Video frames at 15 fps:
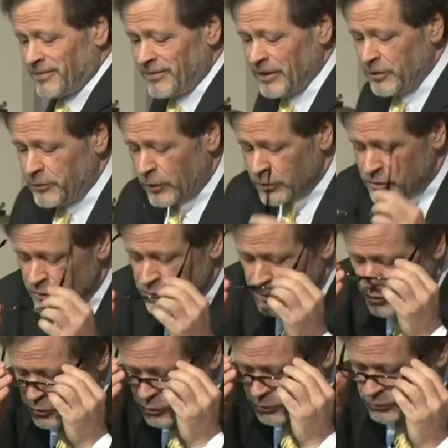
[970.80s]
Then verses
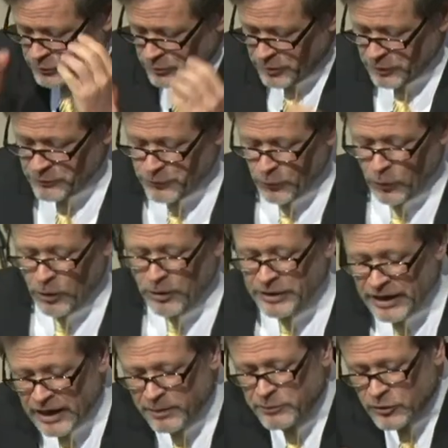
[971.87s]
2, 3, and 4
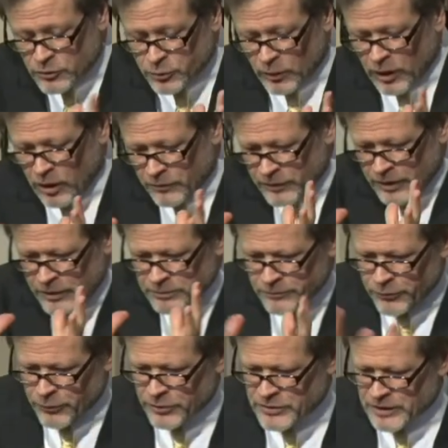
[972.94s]
name the 12. And
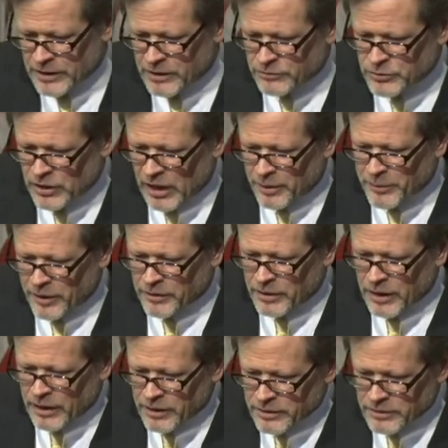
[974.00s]
for sake of time,
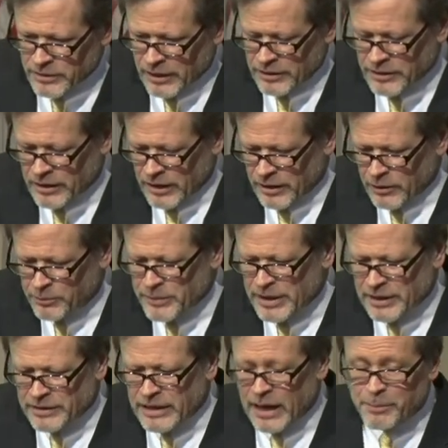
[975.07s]
I
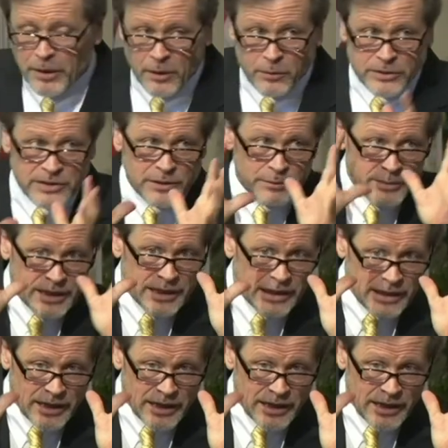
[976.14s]
omitted that, but I wasn't omitting